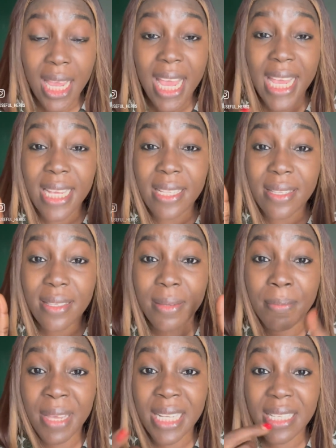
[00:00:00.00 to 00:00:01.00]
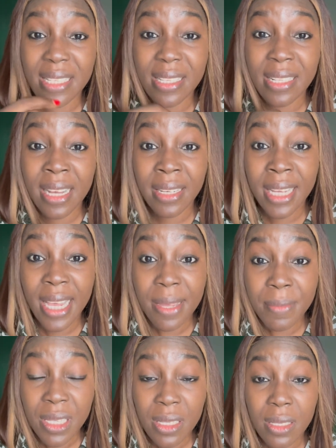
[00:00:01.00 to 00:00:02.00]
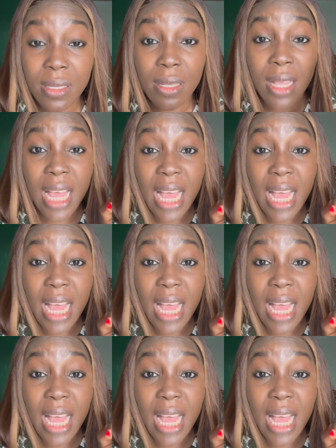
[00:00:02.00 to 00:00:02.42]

it is the medicinal chemists